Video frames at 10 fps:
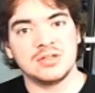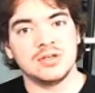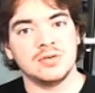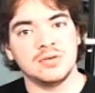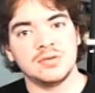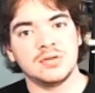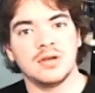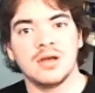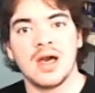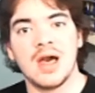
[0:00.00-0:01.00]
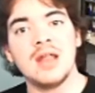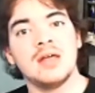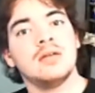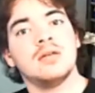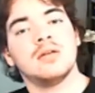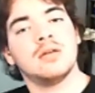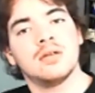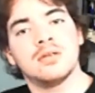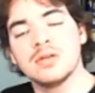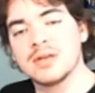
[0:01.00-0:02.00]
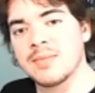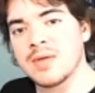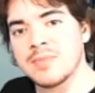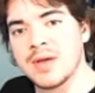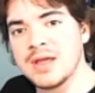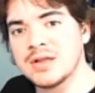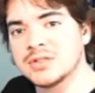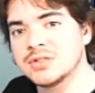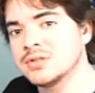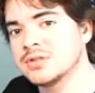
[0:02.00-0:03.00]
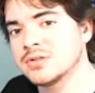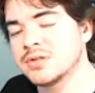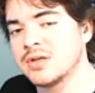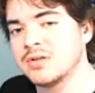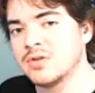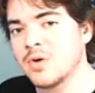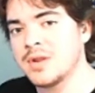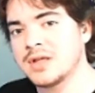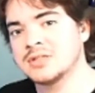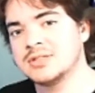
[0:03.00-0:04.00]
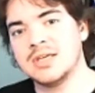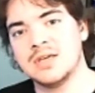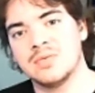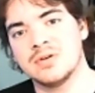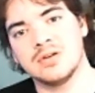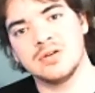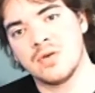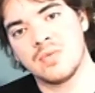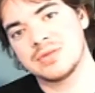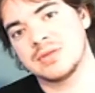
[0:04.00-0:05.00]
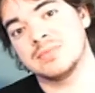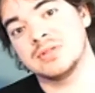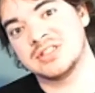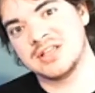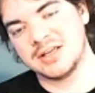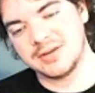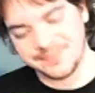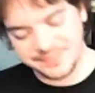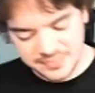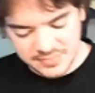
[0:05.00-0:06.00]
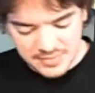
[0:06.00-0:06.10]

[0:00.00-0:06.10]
let you edit your timeline page so that nobody can see what you don't want them to see.